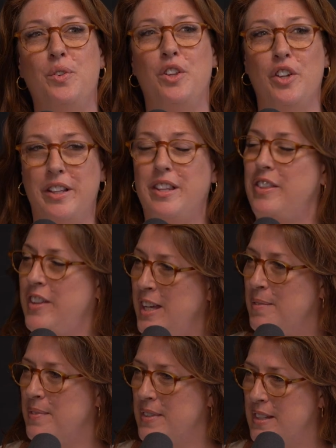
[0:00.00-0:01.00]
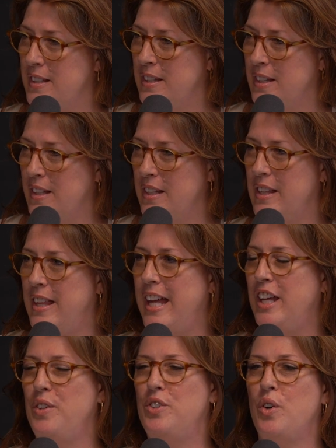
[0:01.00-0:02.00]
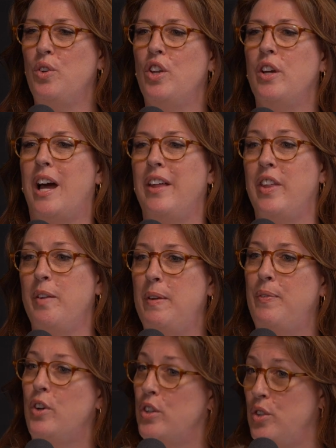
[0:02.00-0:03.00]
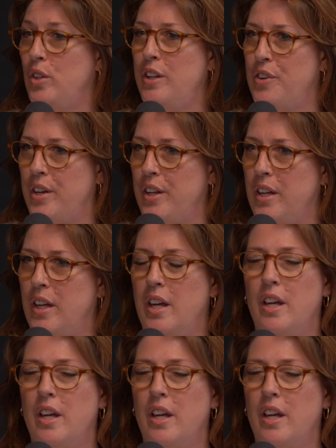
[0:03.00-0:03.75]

you look at the themes, that you don't look, I think people are too literal.